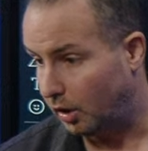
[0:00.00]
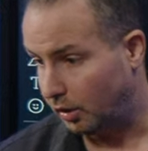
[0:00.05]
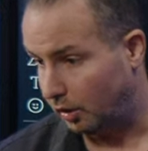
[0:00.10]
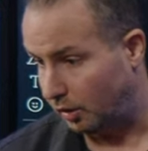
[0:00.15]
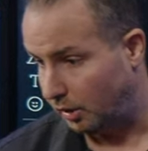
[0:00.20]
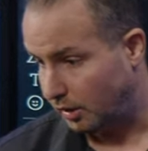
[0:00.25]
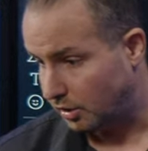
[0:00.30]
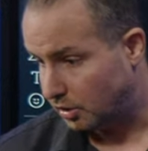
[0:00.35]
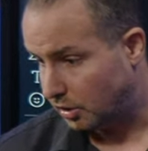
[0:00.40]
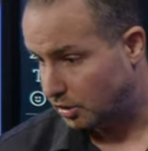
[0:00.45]

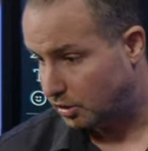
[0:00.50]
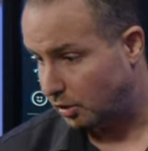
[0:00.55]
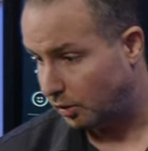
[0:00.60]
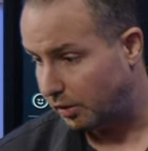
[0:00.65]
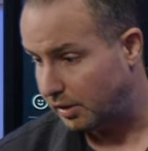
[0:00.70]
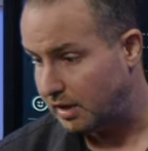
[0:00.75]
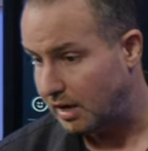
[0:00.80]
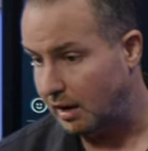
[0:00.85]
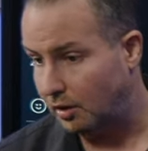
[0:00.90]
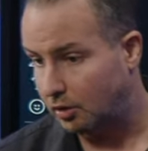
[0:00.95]
earnings. Let's go to
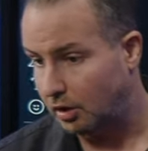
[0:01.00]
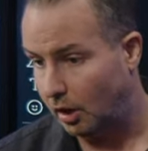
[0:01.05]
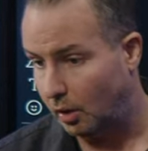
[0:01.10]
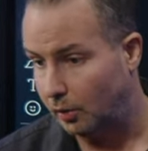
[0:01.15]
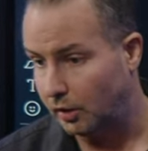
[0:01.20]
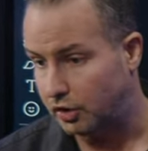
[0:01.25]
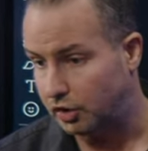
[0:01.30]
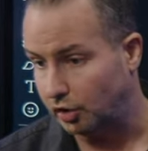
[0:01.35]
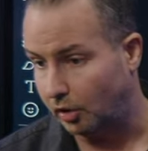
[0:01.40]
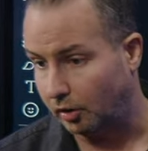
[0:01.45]
the
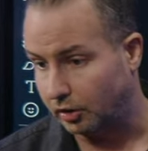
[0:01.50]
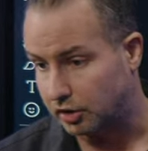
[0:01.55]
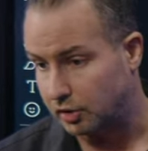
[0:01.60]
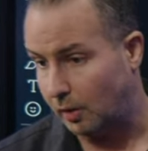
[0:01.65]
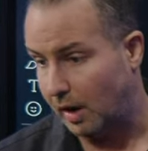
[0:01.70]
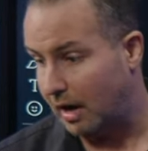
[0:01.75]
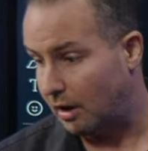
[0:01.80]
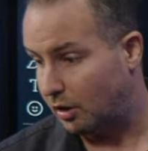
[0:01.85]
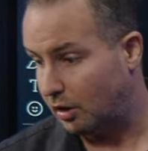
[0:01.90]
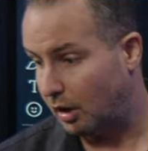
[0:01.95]
Alcoa chart. So
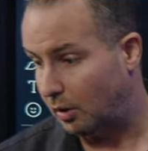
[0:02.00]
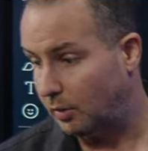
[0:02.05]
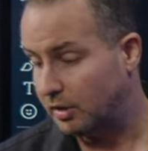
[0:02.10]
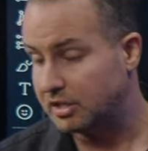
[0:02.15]
Alcoa